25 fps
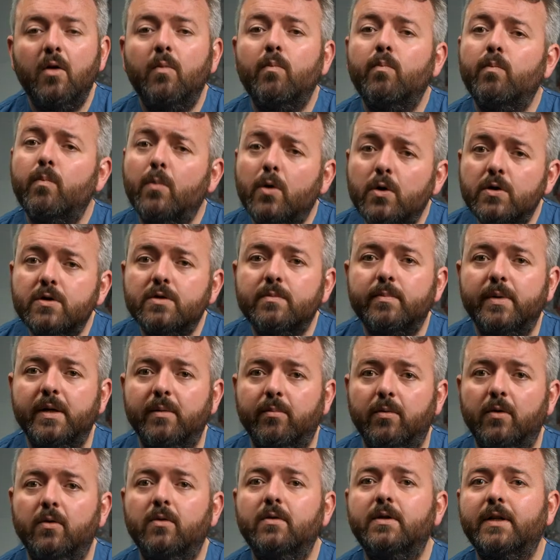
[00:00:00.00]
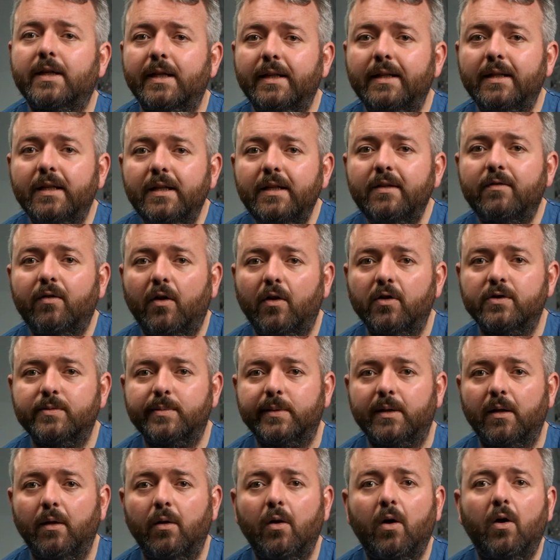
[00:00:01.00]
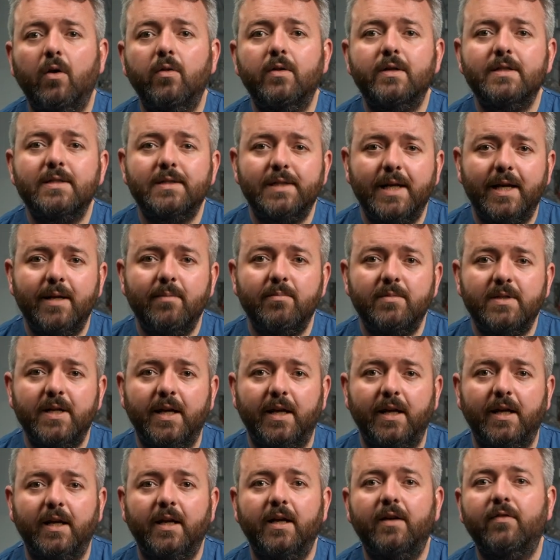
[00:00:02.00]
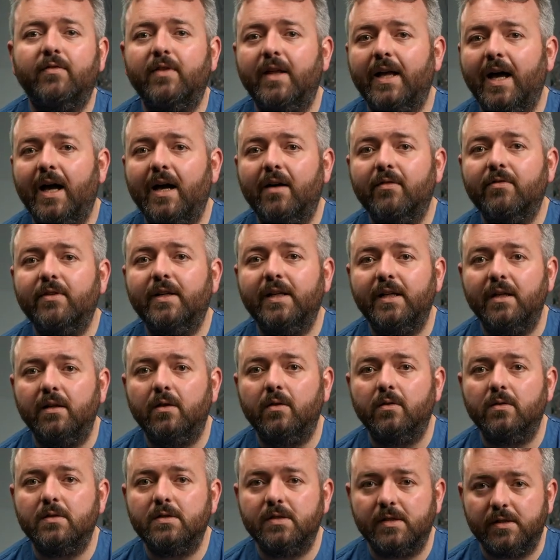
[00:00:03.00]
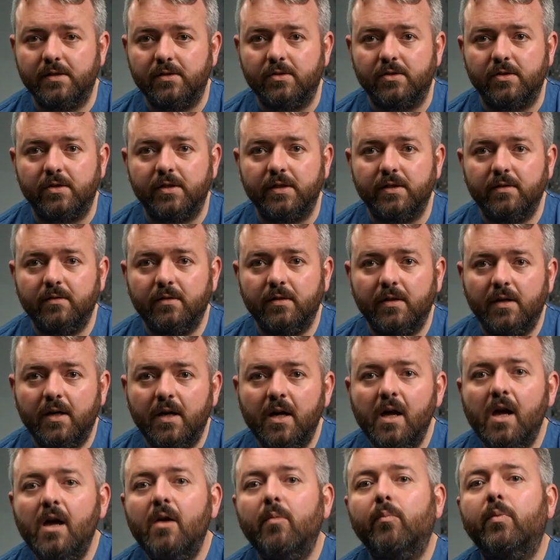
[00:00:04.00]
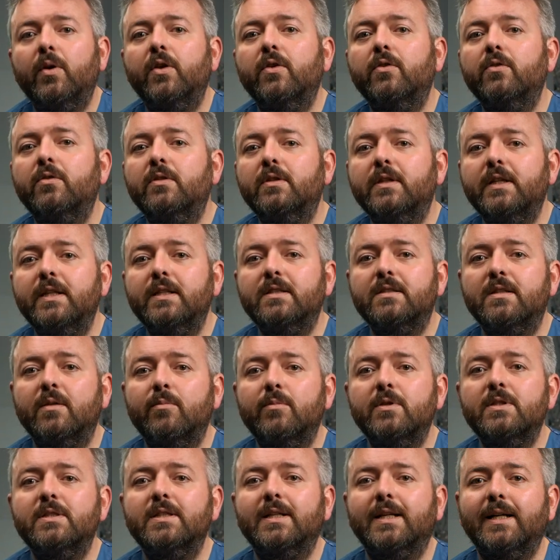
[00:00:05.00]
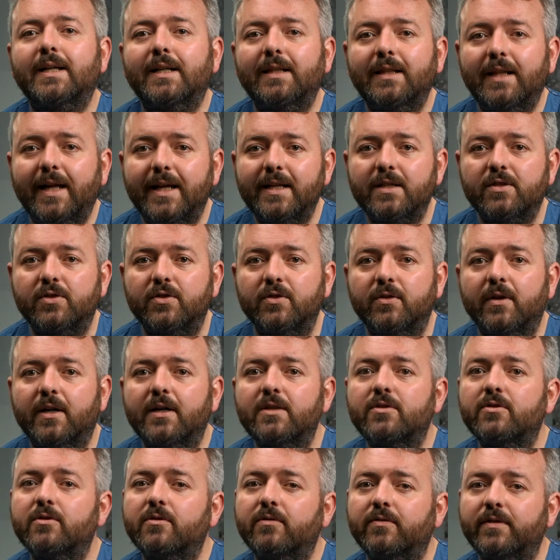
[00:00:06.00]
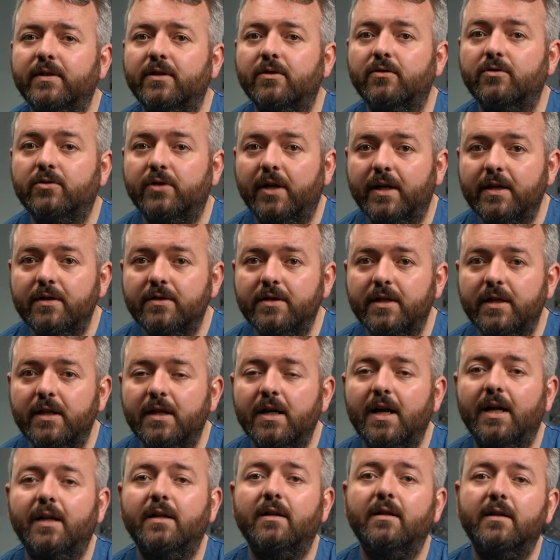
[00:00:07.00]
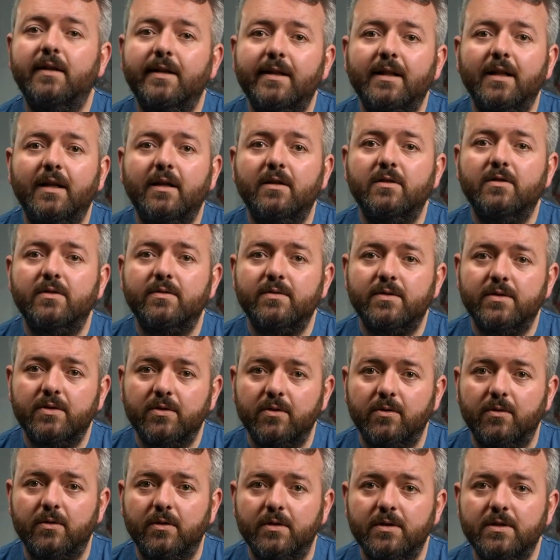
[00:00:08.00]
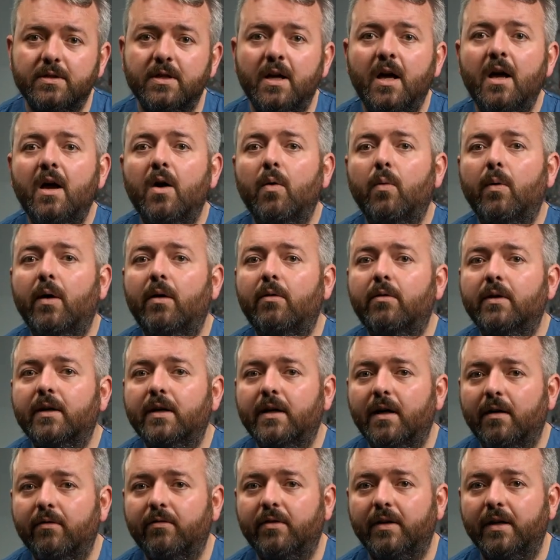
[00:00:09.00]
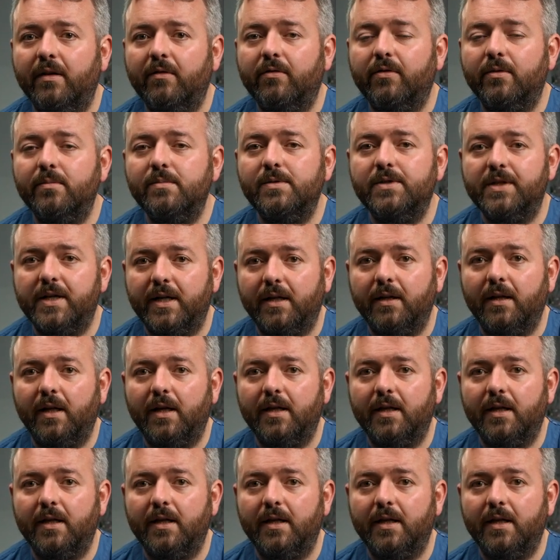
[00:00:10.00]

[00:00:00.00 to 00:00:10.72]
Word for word: Most people can leave hospital on the same day if they have keyhole surgery, but you'll need someone to collect you as you'll feel drowsy and a little out of sorts while recovering from general